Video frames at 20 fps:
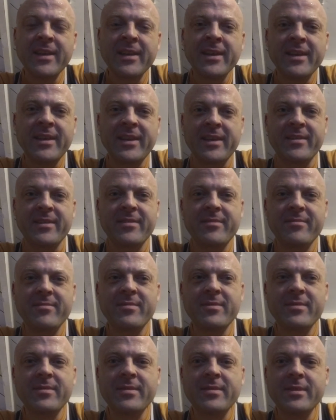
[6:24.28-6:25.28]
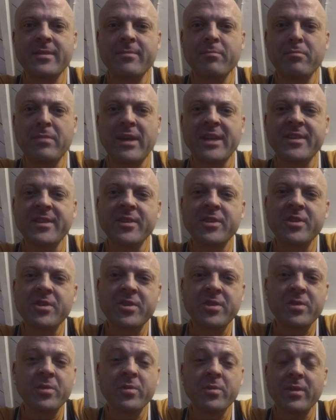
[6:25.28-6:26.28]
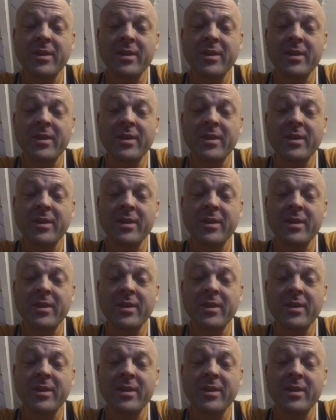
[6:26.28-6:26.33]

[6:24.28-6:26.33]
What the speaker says: it messages you